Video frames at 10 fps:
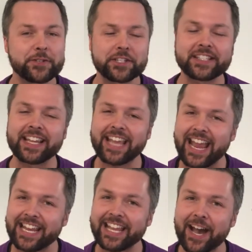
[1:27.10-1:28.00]
just like
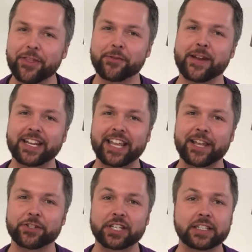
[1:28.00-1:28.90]
any other
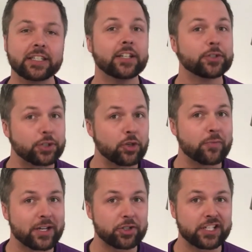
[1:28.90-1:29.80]
medication, too
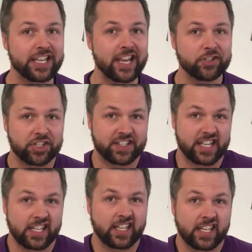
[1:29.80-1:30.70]
much
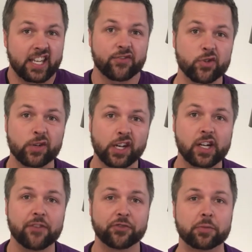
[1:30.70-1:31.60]
THC can give you an
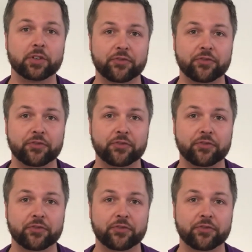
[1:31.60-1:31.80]
uncomfortable